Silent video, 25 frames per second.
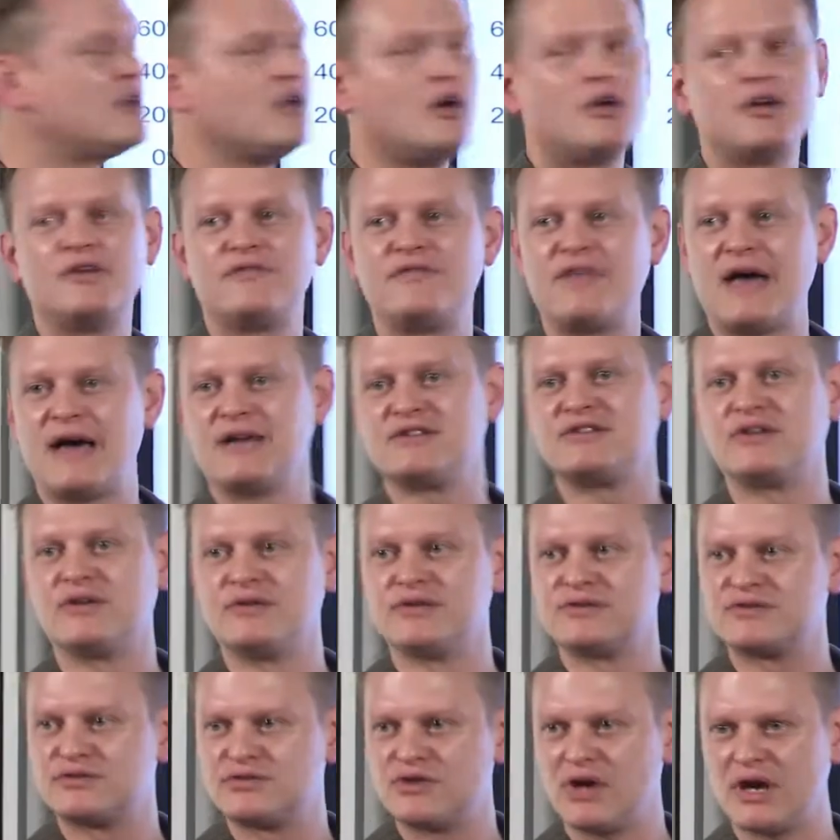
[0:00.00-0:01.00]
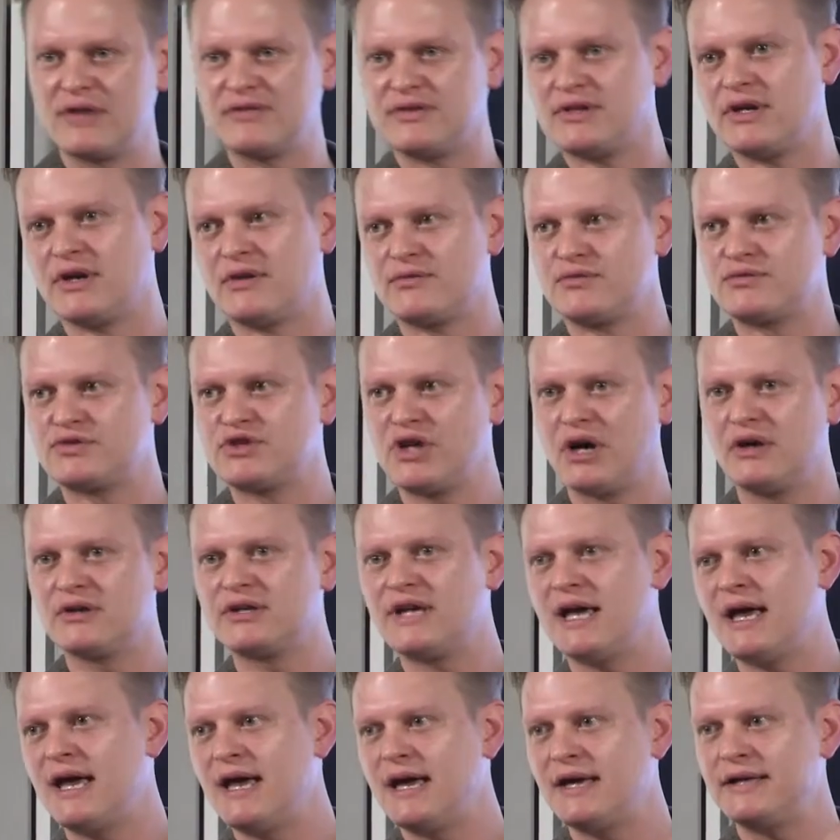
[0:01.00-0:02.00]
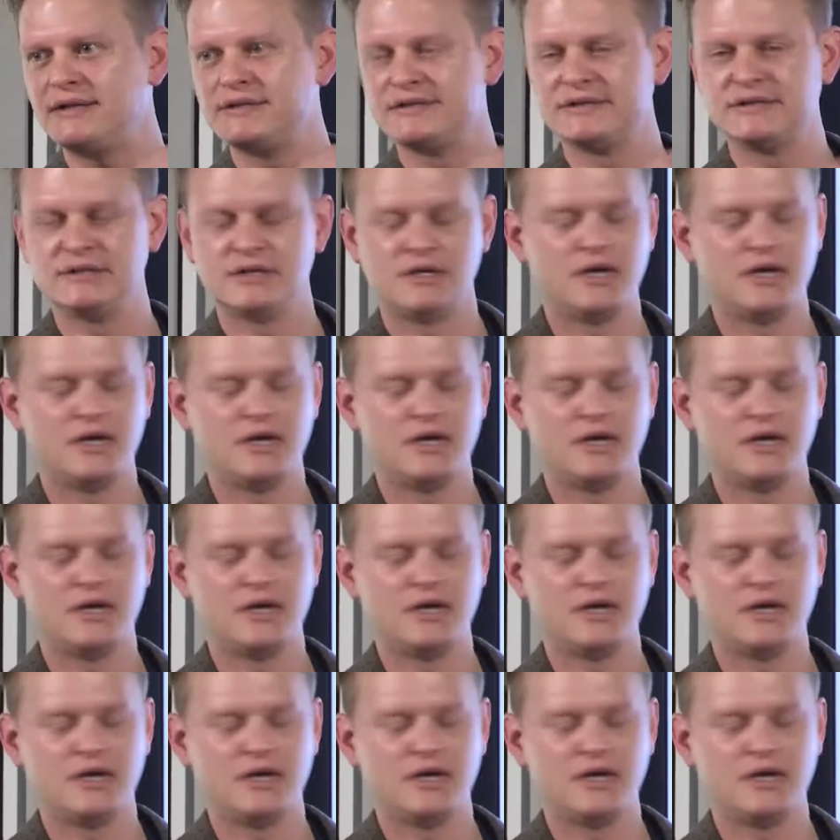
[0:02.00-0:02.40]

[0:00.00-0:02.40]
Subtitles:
a lot of that. So it's childcare,